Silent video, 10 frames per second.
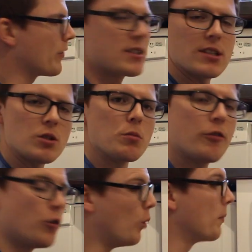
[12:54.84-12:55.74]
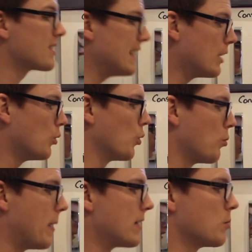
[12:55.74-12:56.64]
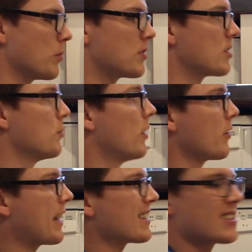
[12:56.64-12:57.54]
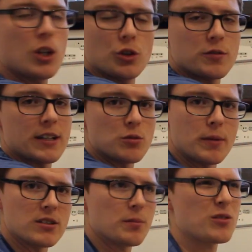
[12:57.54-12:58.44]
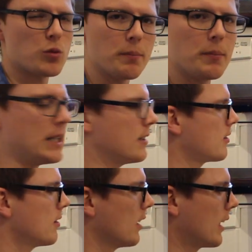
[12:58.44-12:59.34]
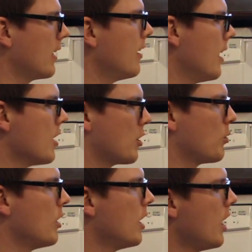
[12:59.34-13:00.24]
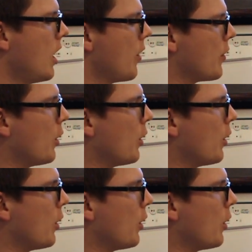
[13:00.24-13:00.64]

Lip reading: the system before must equal the momentum of the system after. That's the conservation momentum, that's what it means. Okay? So the